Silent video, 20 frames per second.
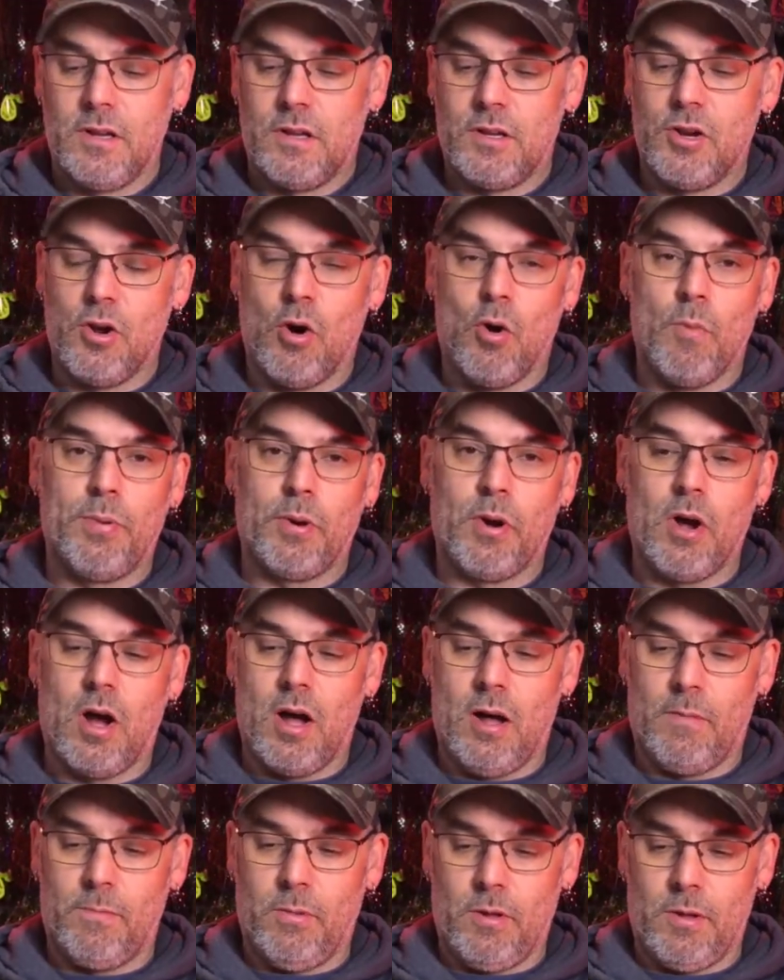No
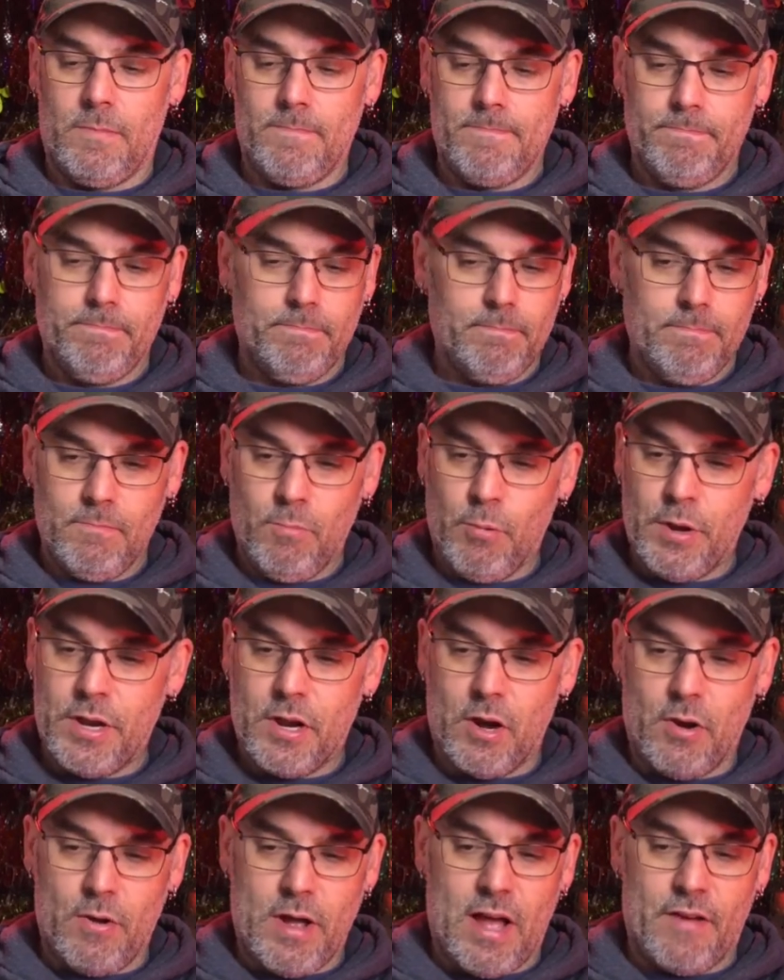problem. We
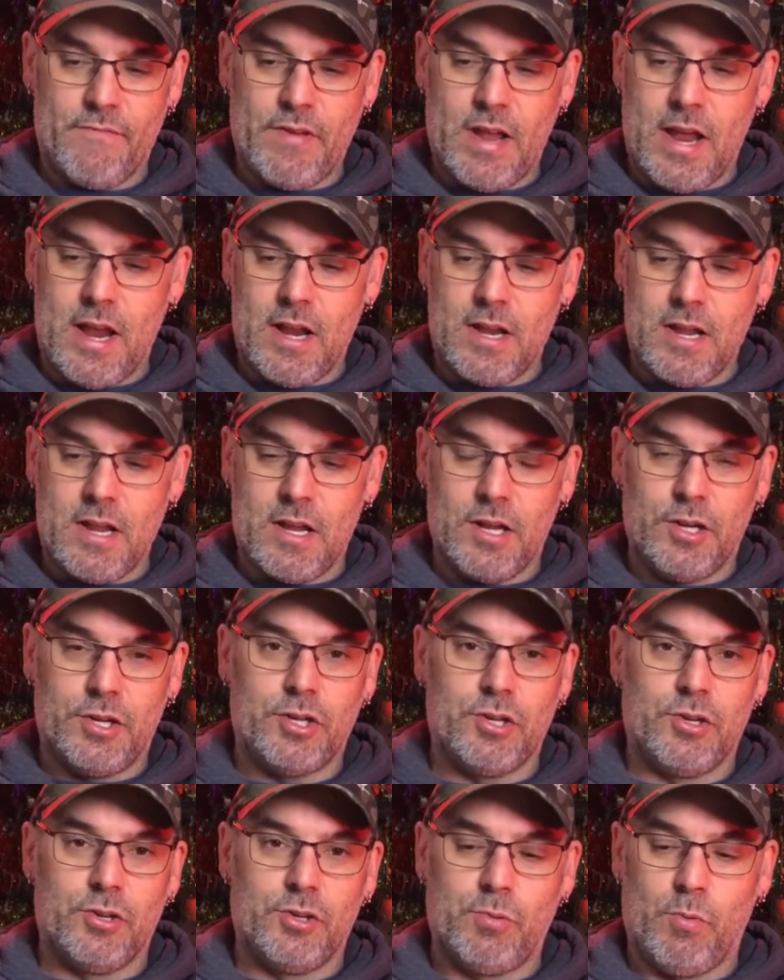don't have any
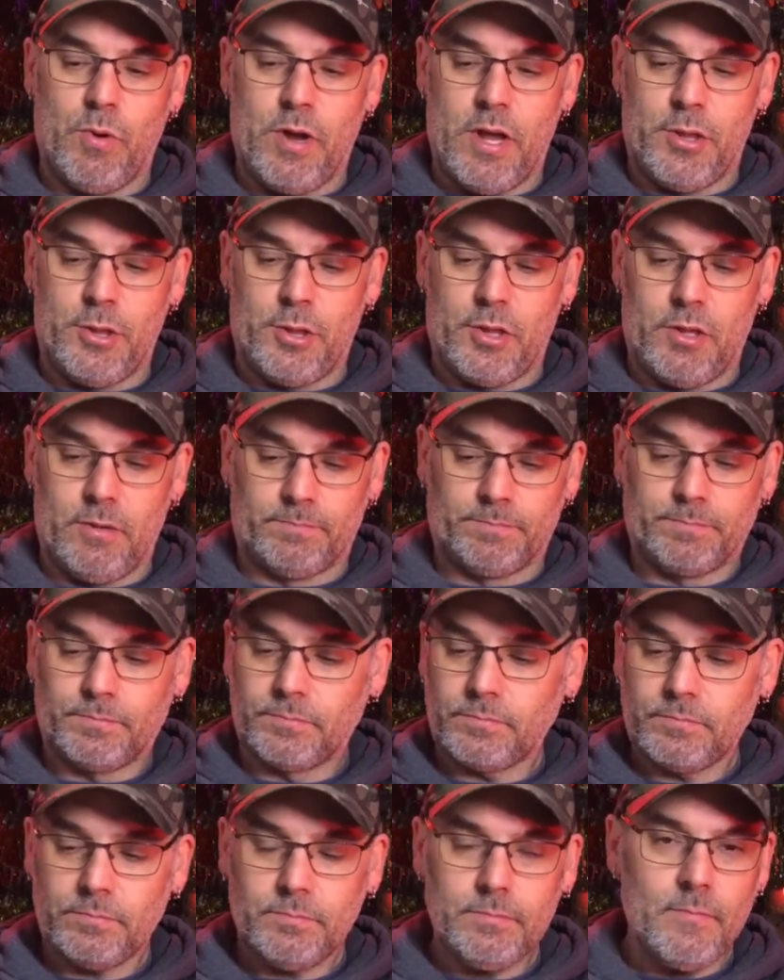issues with
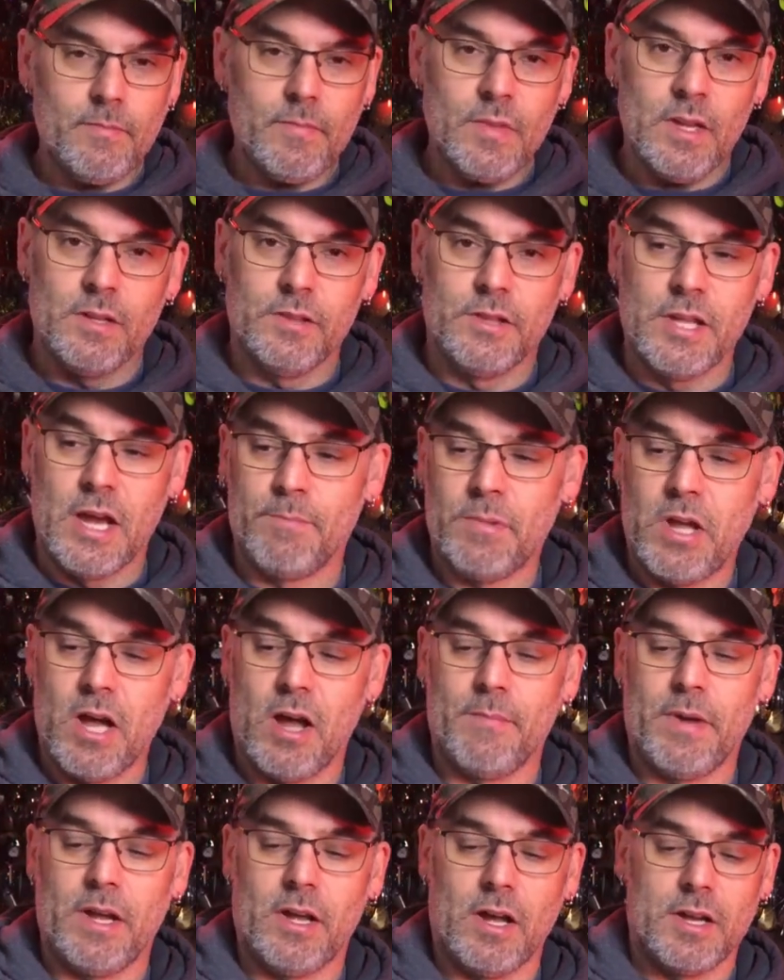them
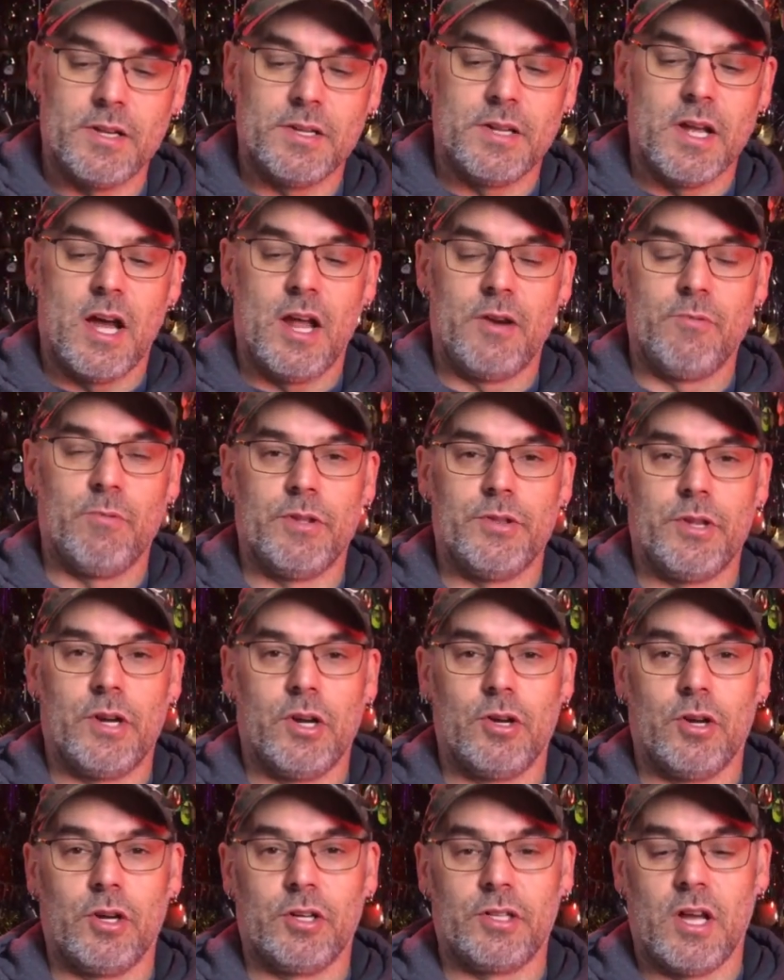coming undone when they're
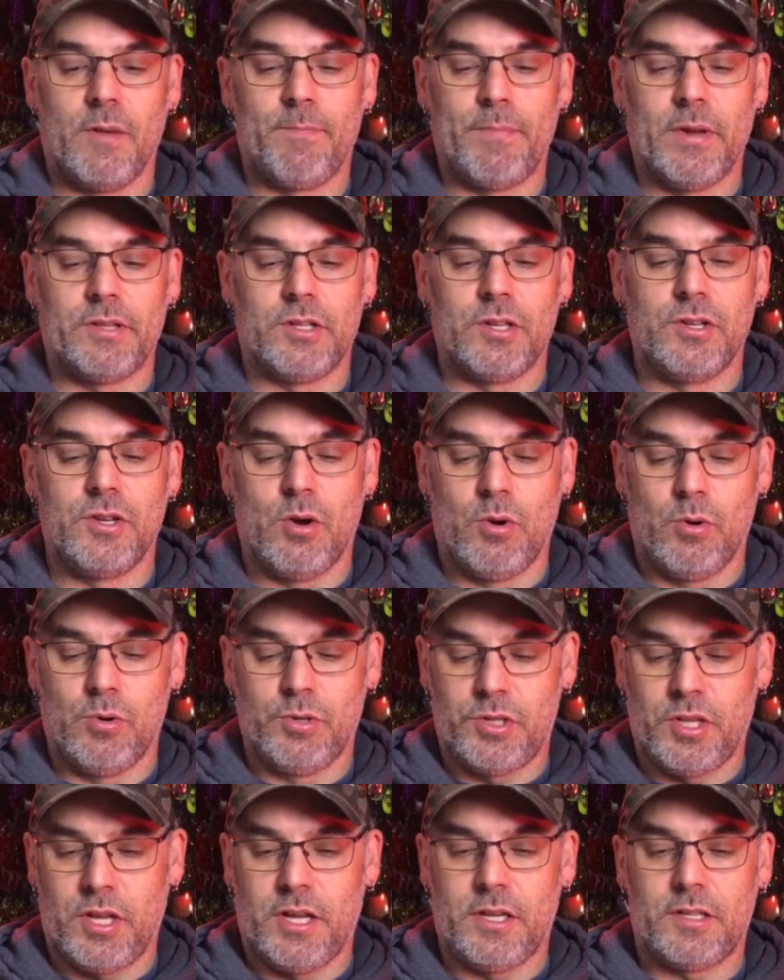hooked up at the
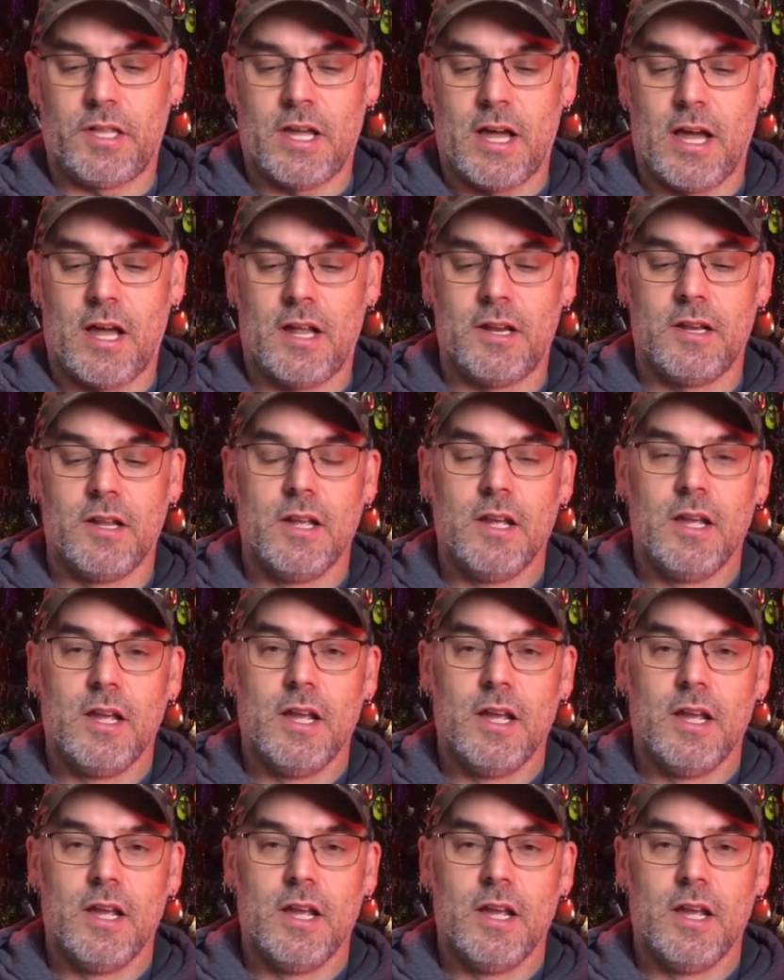nose like that.